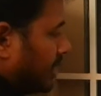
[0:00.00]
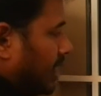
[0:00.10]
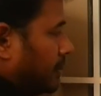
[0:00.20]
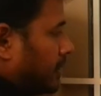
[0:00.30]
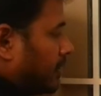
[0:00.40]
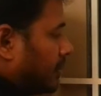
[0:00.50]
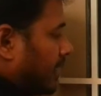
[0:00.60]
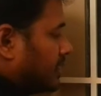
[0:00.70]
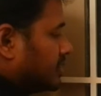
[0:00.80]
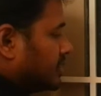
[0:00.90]
E power
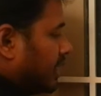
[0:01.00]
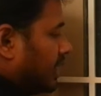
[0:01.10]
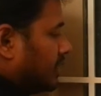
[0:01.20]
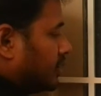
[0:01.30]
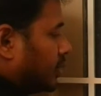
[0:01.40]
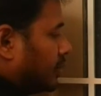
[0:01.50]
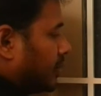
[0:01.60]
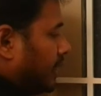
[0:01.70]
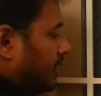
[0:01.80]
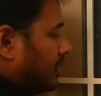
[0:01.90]
minus j 2
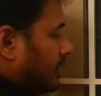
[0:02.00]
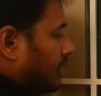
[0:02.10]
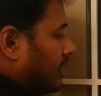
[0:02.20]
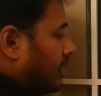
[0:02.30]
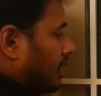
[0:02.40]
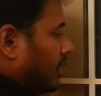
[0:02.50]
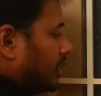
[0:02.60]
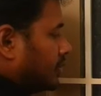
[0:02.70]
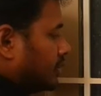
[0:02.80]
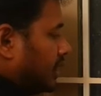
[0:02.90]
pi
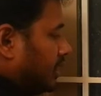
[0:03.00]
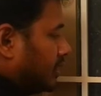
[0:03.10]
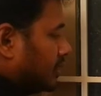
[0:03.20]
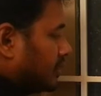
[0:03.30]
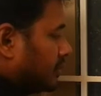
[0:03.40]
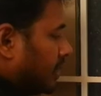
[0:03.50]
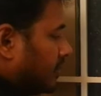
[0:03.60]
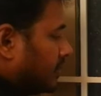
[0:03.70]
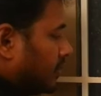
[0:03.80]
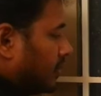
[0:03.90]
into 3
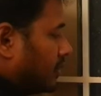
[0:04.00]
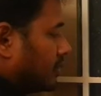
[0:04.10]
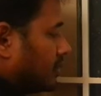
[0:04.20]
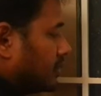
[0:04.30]
by 4.